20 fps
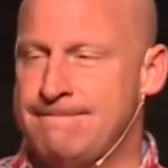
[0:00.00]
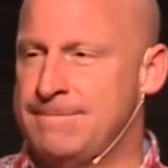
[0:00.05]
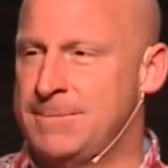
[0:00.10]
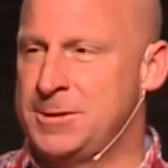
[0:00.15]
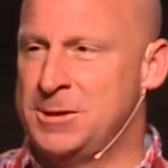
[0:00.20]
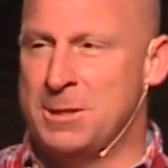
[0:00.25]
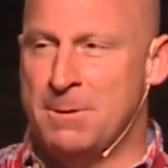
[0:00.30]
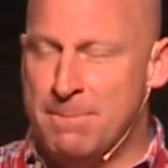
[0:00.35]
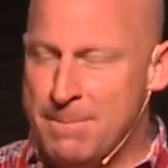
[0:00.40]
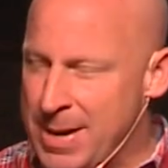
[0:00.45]

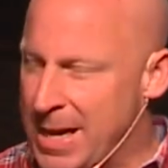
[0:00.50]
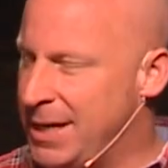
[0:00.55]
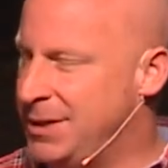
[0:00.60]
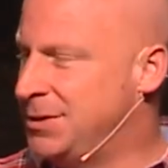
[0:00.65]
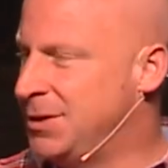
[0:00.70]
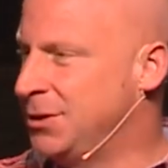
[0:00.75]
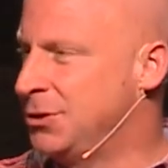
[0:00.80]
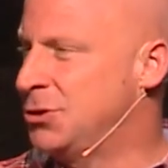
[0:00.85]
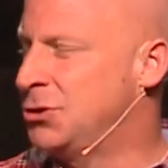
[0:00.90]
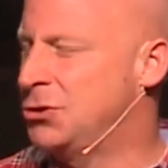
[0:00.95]
It's an
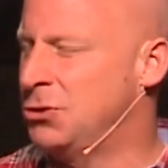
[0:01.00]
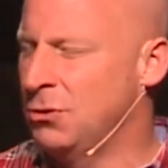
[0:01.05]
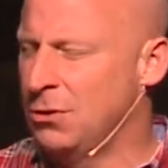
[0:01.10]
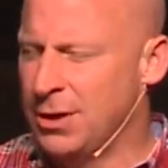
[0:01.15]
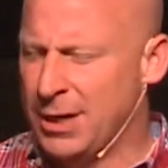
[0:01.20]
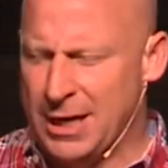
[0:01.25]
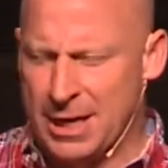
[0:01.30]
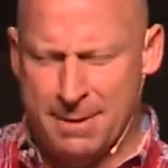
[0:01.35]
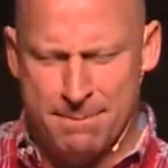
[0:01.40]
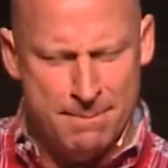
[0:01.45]
amazing
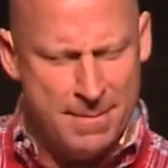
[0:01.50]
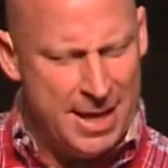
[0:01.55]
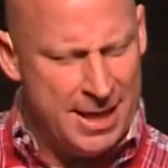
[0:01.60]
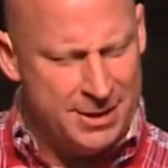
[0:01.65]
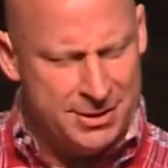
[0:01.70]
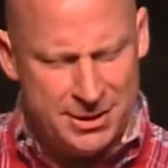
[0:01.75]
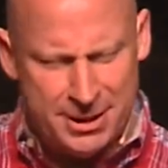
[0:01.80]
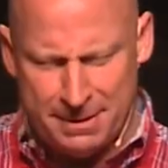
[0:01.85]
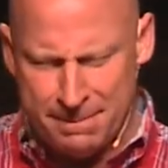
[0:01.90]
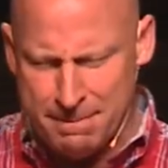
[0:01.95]
story, an
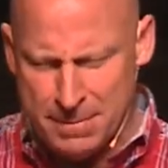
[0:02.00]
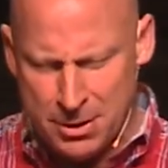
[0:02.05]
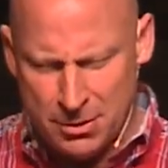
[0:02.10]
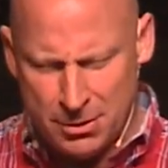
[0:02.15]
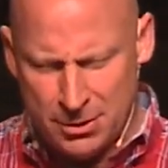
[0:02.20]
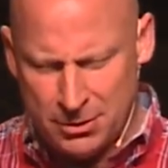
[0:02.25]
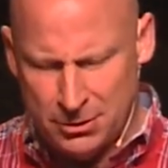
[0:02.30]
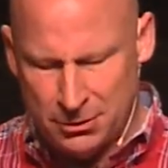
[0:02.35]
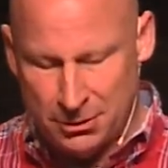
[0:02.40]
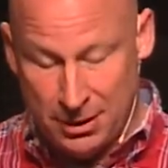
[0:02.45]
amazing
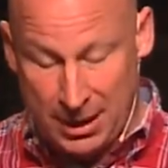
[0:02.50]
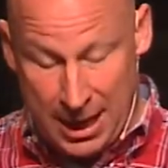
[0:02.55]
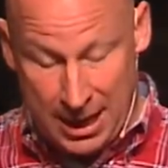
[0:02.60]
miracle.